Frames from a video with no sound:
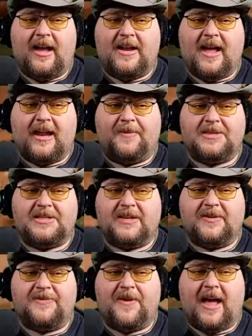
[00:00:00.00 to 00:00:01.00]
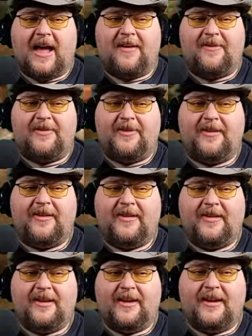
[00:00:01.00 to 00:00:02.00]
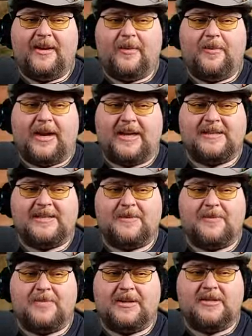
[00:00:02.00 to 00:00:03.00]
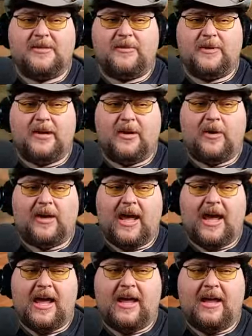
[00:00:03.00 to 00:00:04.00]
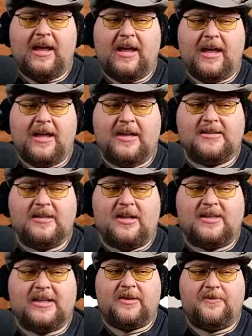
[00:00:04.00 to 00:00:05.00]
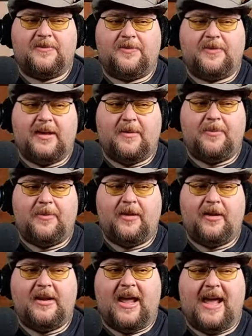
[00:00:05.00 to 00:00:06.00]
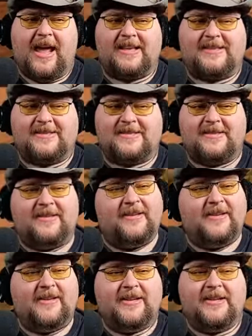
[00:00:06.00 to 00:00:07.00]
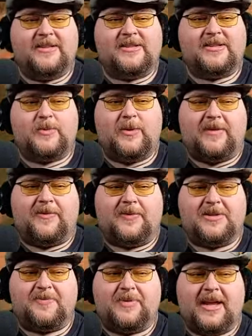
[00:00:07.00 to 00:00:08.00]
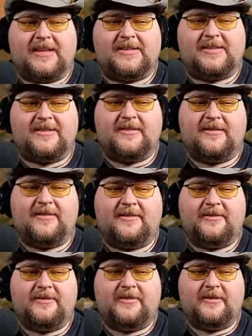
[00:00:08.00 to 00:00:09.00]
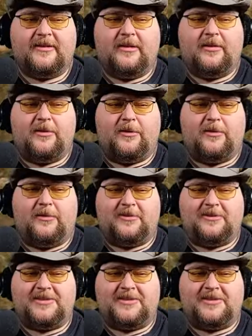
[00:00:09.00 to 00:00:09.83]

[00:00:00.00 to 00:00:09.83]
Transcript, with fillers: not up to tier 5, but I seem to be doing okay as long don't flip. Nice! Sweet, first place. Oh,